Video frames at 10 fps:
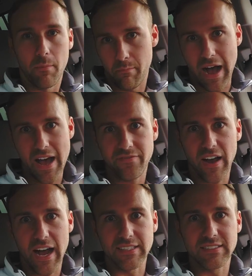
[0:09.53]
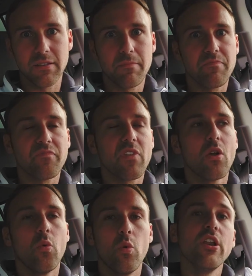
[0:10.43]
My advice,
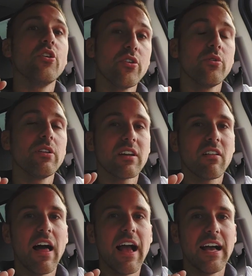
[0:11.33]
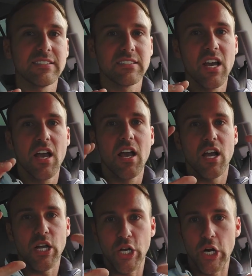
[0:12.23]
when you're doing the class,
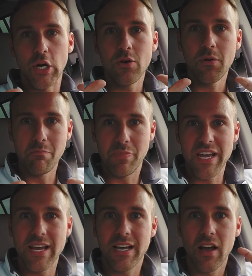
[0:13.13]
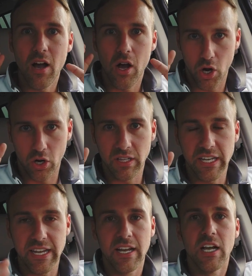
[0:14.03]
go big
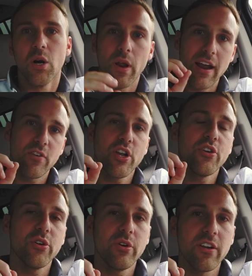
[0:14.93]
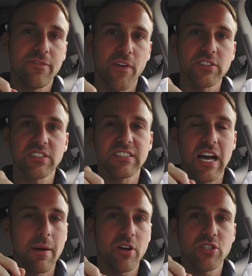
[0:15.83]
early. Whenever you're doing your first
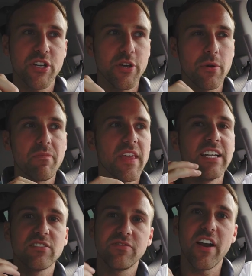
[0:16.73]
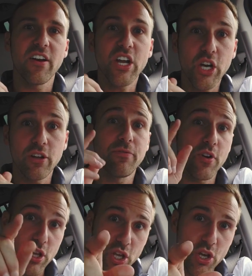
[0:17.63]
assignment or two, it is very good
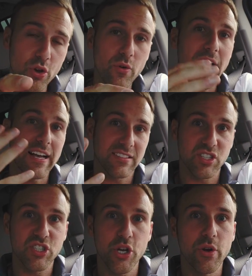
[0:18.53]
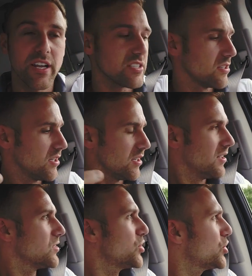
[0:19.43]
for you as the student.
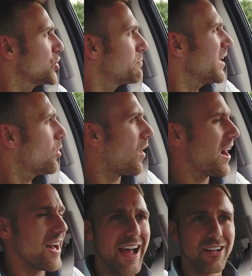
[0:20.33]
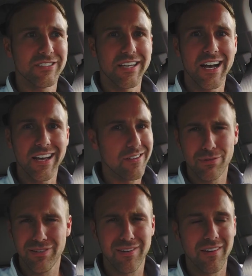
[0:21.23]
Shh, be quiet outside.
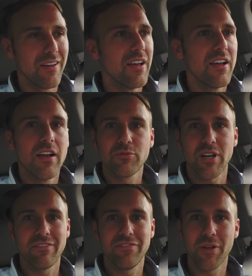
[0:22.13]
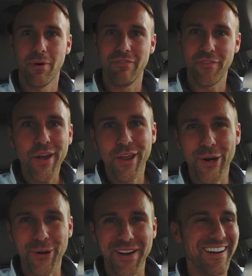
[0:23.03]
I'm trying to film a
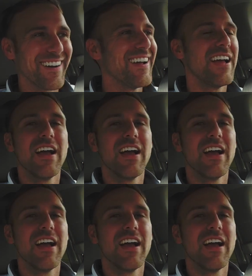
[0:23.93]
video here.